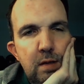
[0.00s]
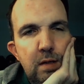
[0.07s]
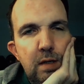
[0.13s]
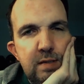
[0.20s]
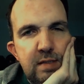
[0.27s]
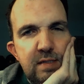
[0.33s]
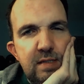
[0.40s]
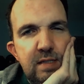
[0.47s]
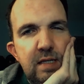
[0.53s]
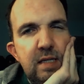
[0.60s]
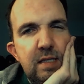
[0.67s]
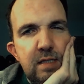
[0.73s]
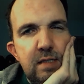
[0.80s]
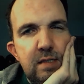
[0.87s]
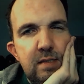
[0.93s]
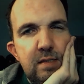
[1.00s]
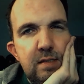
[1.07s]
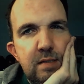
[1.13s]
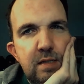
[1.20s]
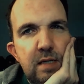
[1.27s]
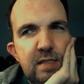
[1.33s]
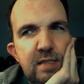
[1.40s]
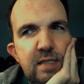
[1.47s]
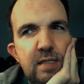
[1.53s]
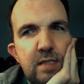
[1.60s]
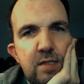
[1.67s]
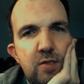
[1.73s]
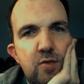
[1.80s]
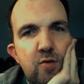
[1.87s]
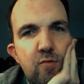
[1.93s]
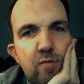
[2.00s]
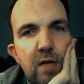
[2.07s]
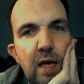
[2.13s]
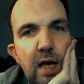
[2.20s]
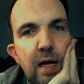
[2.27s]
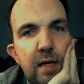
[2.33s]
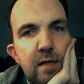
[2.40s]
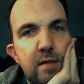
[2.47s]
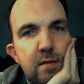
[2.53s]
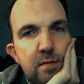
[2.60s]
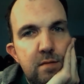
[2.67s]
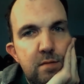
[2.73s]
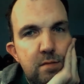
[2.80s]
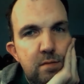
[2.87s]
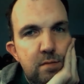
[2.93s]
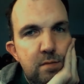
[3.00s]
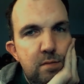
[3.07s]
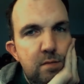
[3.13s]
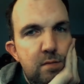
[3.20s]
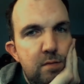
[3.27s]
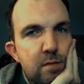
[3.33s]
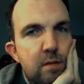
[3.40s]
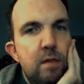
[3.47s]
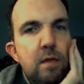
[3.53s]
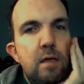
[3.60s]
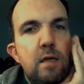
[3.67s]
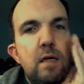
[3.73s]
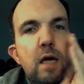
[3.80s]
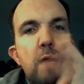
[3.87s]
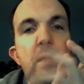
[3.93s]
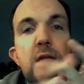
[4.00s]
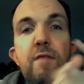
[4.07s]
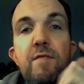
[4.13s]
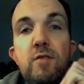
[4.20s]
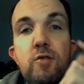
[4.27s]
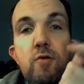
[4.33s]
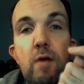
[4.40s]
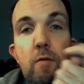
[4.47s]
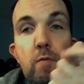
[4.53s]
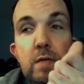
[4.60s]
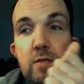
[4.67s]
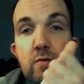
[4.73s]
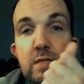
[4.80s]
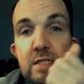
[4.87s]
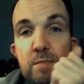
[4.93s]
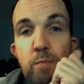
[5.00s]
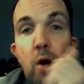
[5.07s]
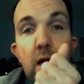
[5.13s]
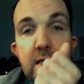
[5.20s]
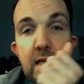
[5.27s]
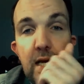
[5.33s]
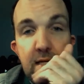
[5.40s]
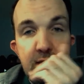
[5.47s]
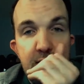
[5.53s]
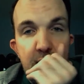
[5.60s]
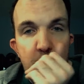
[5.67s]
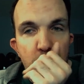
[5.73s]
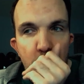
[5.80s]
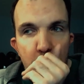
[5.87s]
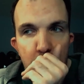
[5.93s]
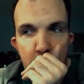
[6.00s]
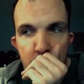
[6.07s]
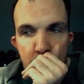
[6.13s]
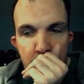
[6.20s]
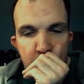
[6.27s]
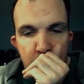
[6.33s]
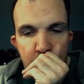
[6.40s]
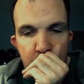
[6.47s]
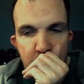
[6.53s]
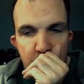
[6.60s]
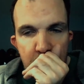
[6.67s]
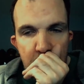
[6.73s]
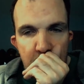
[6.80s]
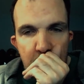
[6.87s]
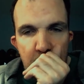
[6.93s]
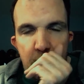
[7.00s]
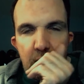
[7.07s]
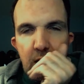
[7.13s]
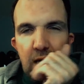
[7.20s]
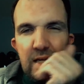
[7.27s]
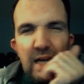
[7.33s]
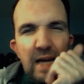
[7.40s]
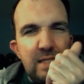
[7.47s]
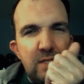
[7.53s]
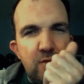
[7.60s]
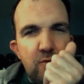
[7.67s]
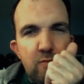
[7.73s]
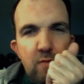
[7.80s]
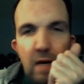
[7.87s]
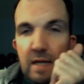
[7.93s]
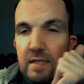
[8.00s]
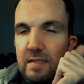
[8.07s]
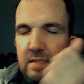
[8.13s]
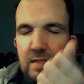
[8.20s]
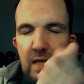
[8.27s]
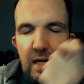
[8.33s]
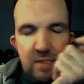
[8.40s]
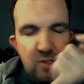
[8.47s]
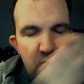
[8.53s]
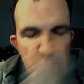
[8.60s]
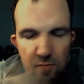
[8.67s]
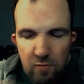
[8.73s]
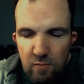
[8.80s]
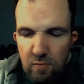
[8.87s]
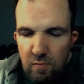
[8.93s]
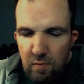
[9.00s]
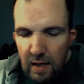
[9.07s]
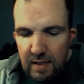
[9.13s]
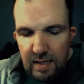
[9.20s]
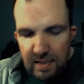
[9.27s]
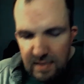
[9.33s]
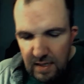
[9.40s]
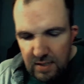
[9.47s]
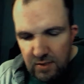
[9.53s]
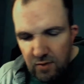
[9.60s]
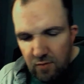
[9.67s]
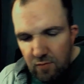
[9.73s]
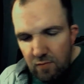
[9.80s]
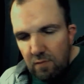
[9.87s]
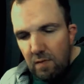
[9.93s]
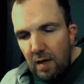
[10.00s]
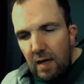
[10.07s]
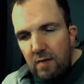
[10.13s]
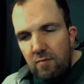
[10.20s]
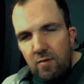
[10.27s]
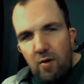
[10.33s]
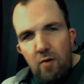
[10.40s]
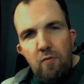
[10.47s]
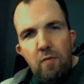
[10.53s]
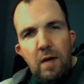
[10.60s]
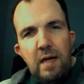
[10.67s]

I just need to do that. I'm not even sure I want to do this podcast anymore. I kind of do. I do. I guess I do. I don't know.